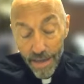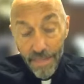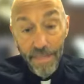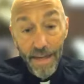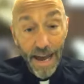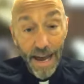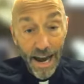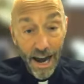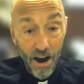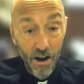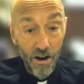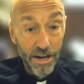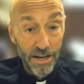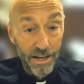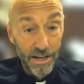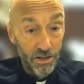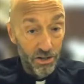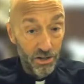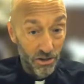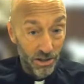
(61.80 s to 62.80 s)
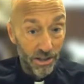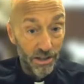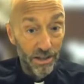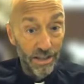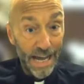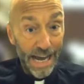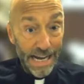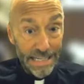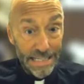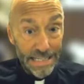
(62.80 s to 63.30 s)
the heritage or the
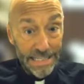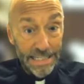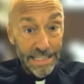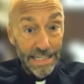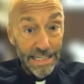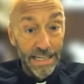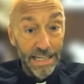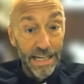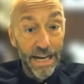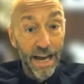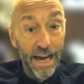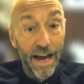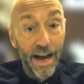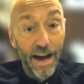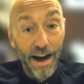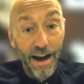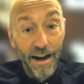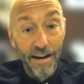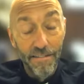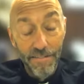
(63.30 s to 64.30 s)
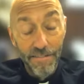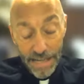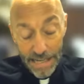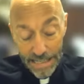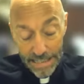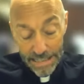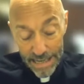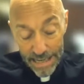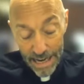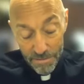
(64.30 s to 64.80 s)
legacy of
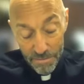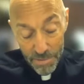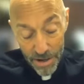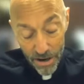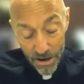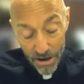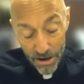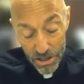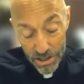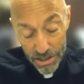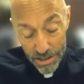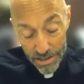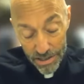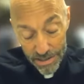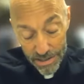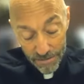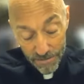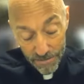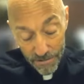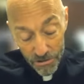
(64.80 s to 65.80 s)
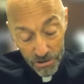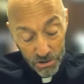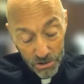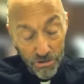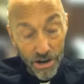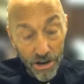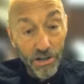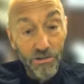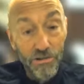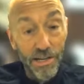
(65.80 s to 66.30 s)
Eastside Parishes, the first
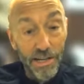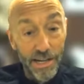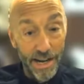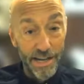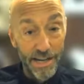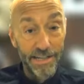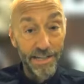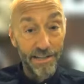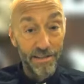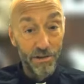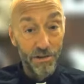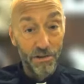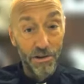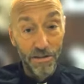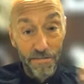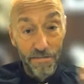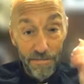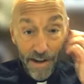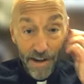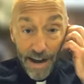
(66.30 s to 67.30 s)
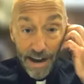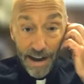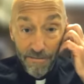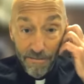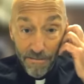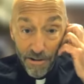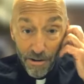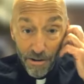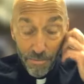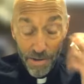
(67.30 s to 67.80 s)
directory in
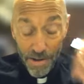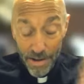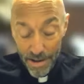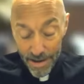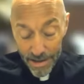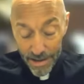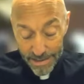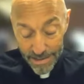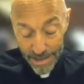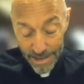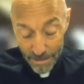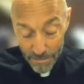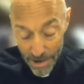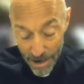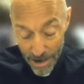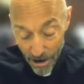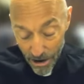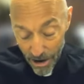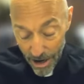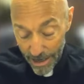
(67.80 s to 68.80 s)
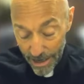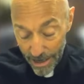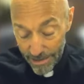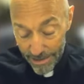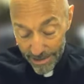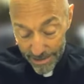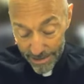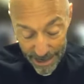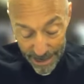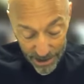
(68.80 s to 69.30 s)
1935 from St.
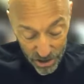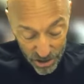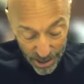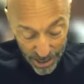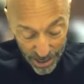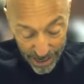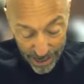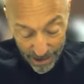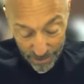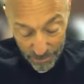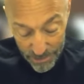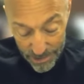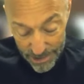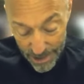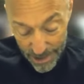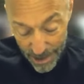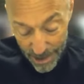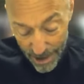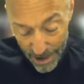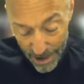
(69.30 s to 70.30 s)
Mary's, St. James,